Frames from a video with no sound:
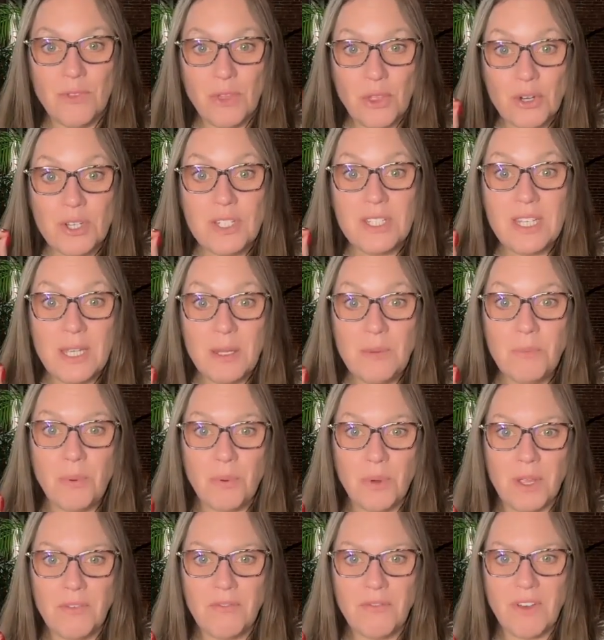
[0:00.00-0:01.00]

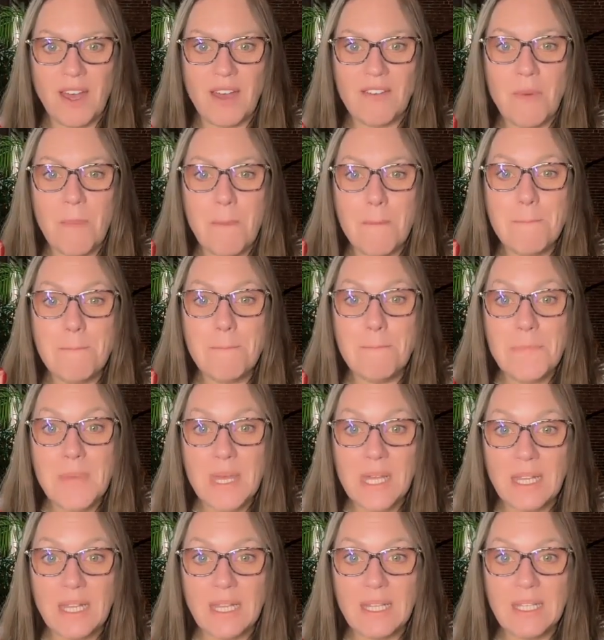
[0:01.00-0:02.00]
13.5
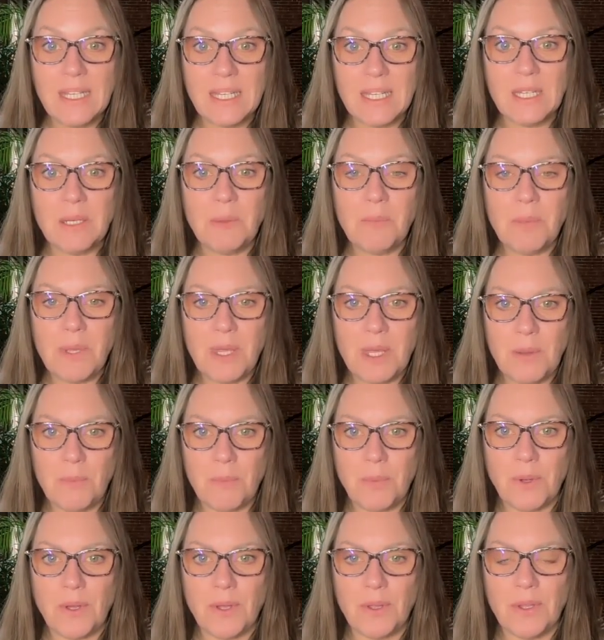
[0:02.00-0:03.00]
million
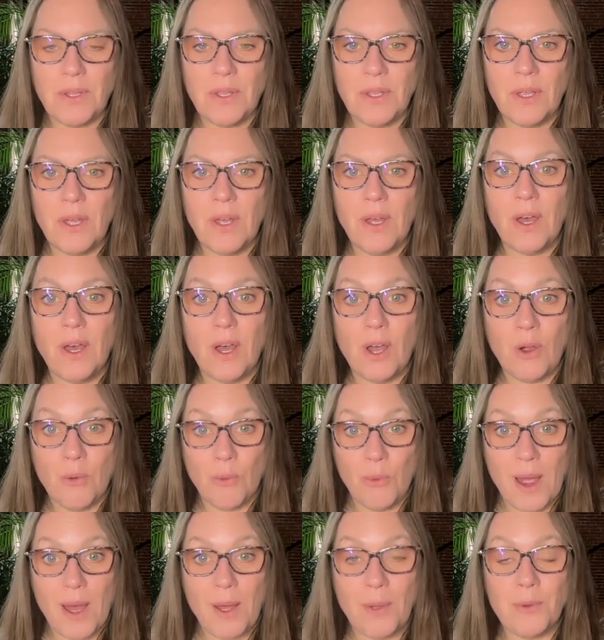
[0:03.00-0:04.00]
people
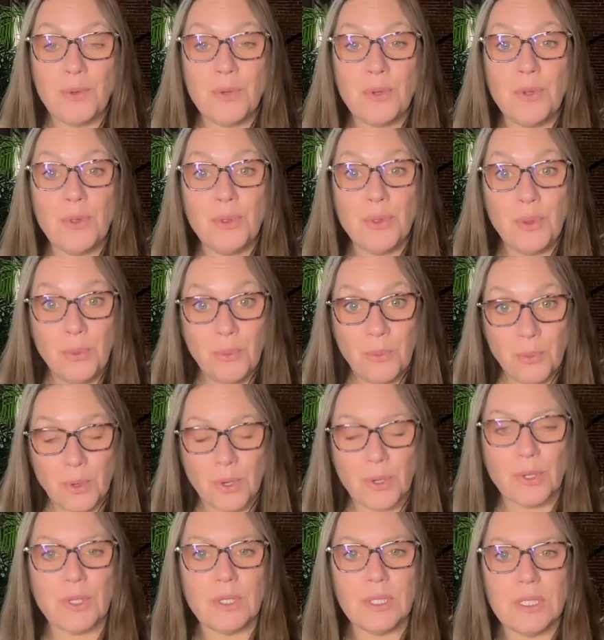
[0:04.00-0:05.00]
around the
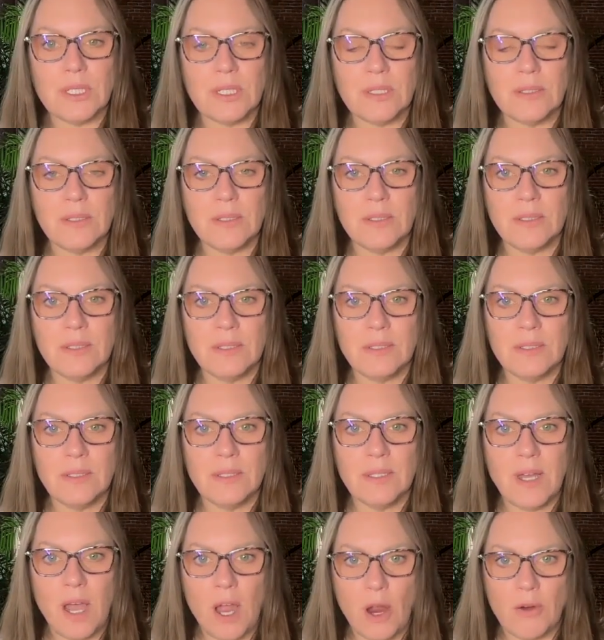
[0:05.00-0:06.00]
world
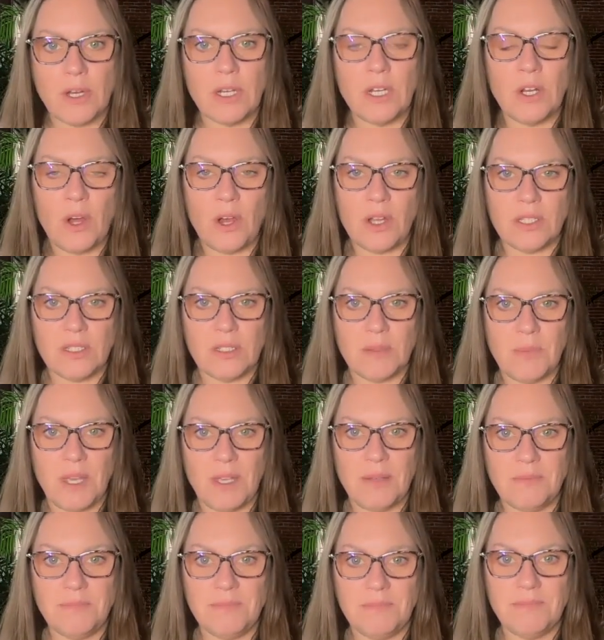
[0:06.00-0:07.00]
are in an
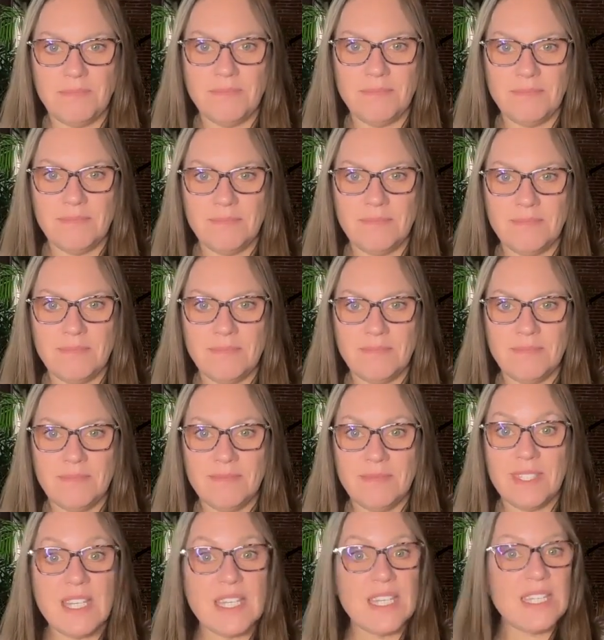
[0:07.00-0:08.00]
ostomy.
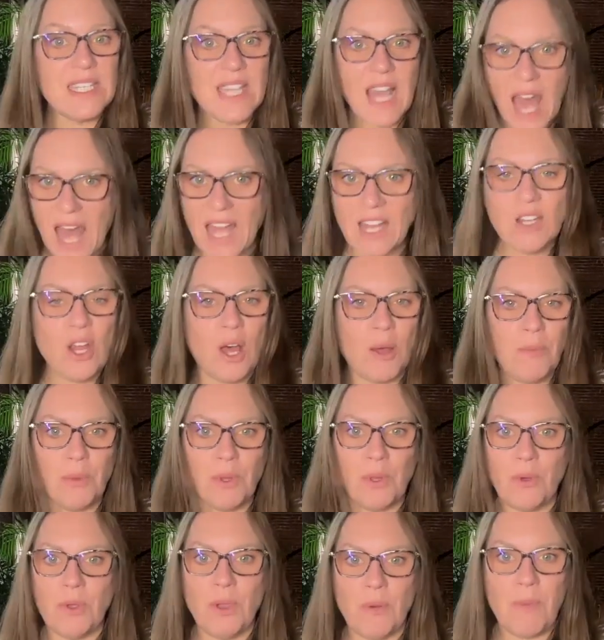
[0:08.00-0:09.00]
Does that not
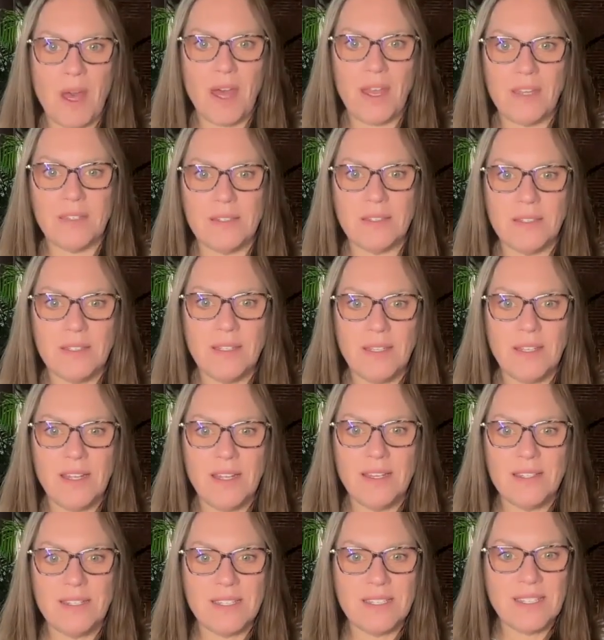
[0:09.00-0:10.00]
blow your mind?
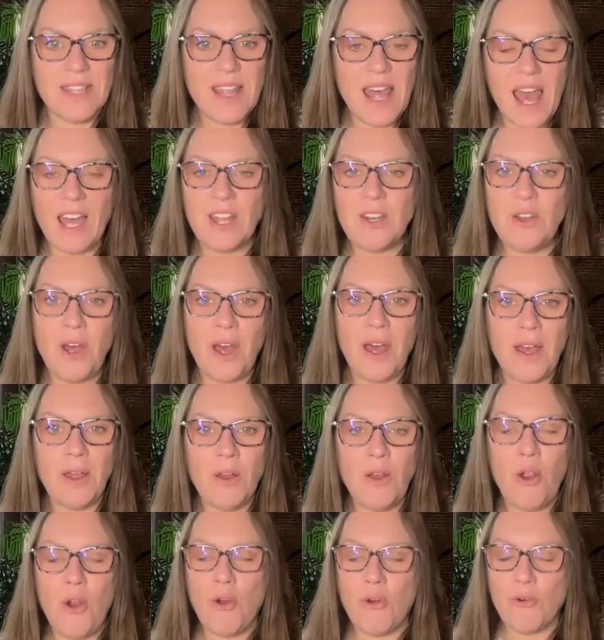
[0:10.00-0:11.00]
Does that
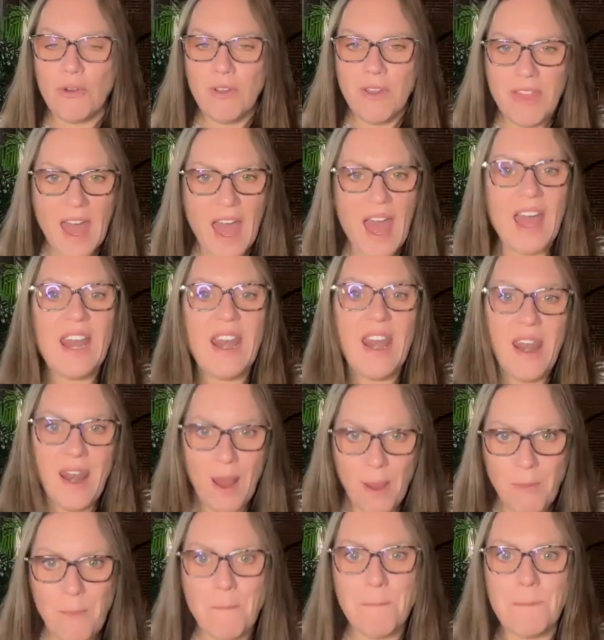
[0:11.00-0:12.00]
not that
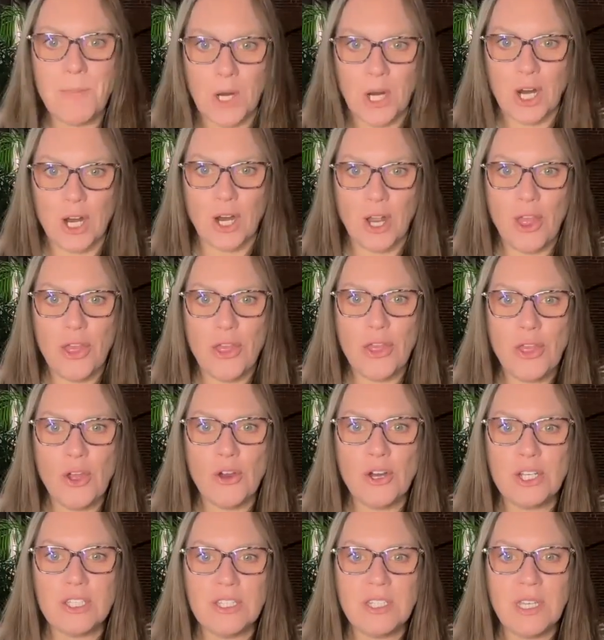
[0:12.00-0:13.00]
number,
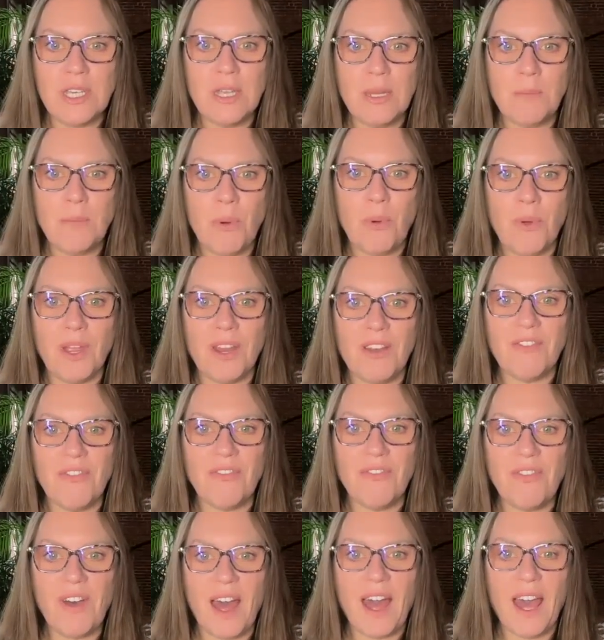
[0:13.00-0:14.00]

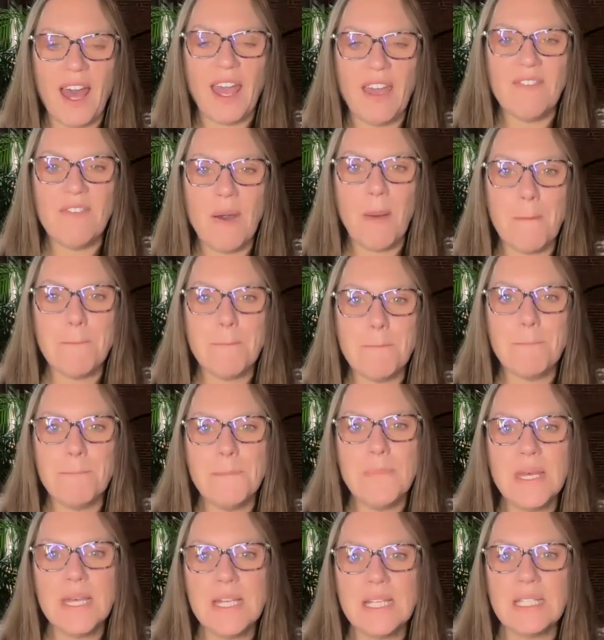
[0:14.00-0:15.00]
13.5
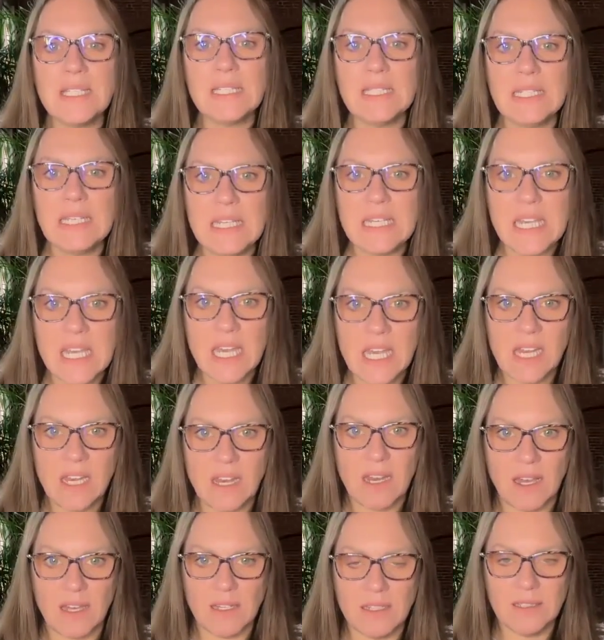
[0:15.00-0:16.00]

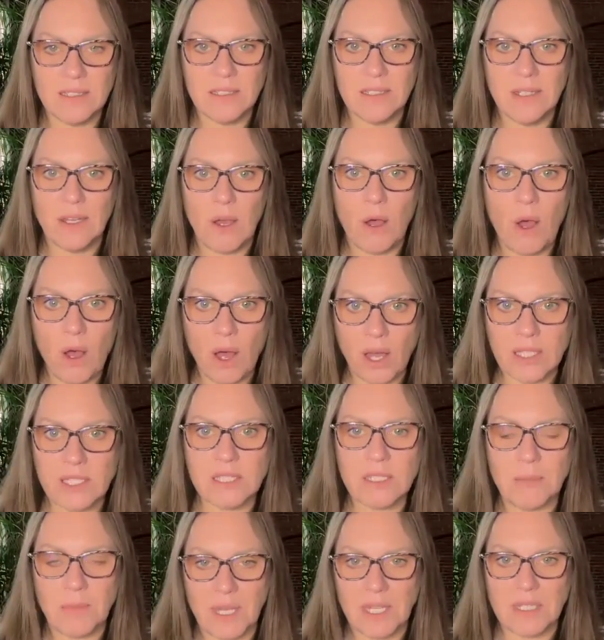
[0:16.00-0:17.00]
million
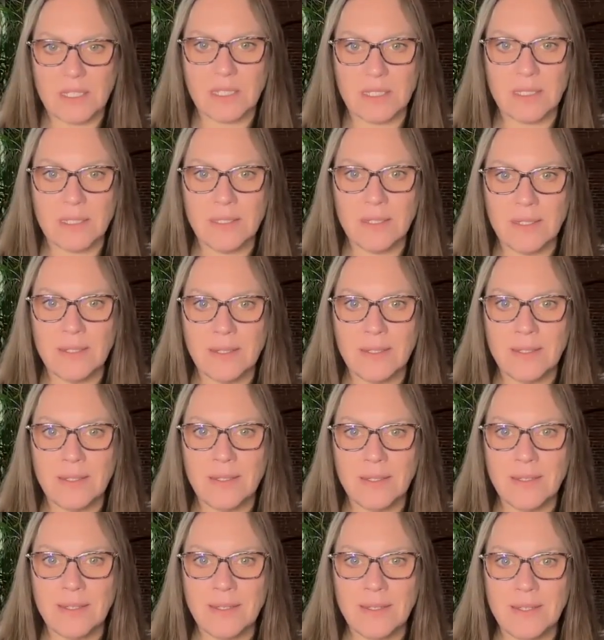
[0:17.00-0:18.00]
ostomates
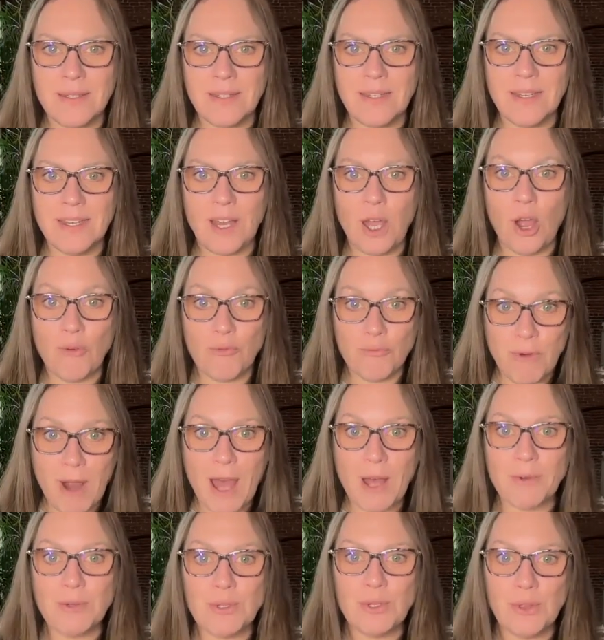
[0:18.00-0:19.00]

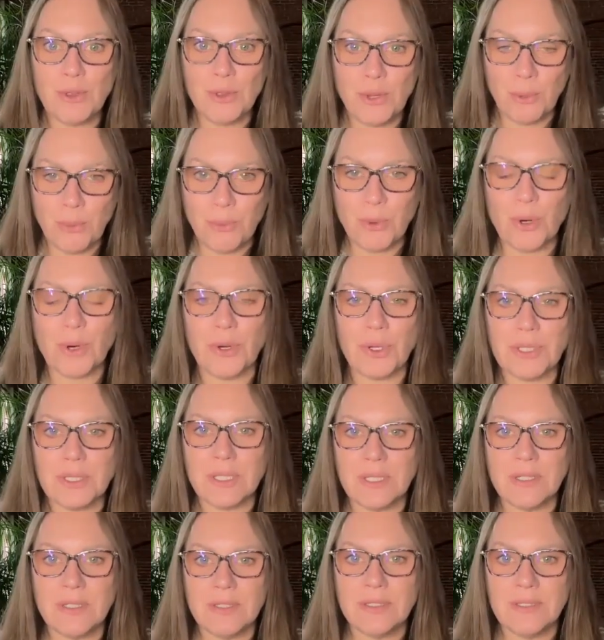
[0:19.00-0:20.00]
around the
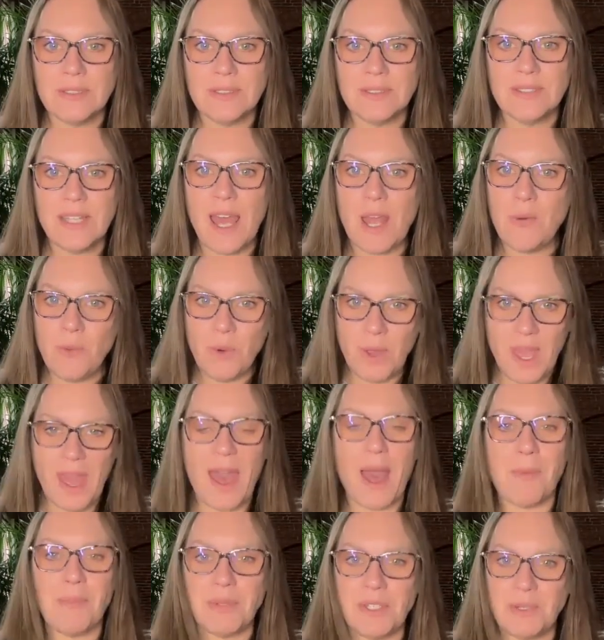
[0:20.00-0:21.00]
world. And we
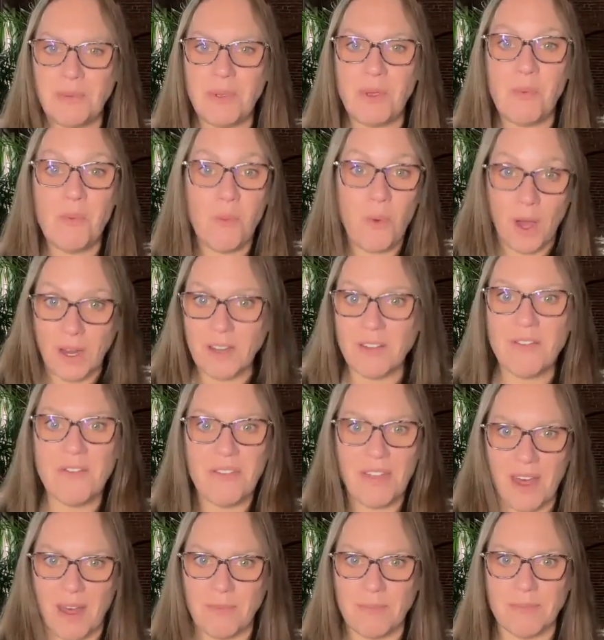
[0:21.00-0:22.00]
happen to be one
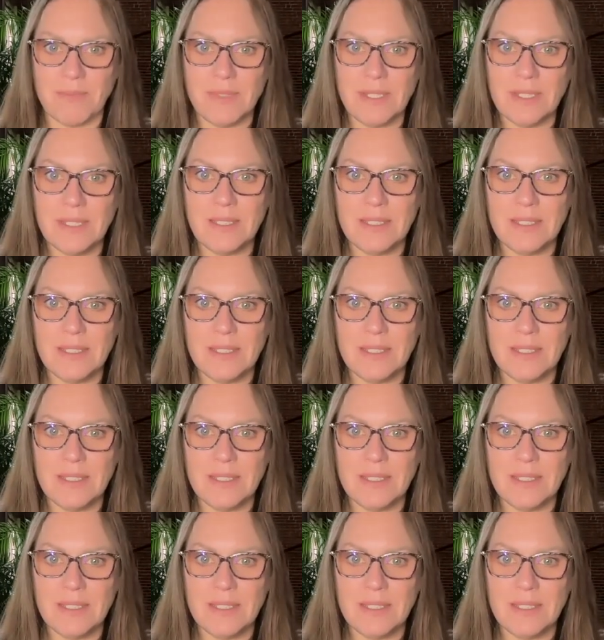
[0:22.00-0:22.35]
of them.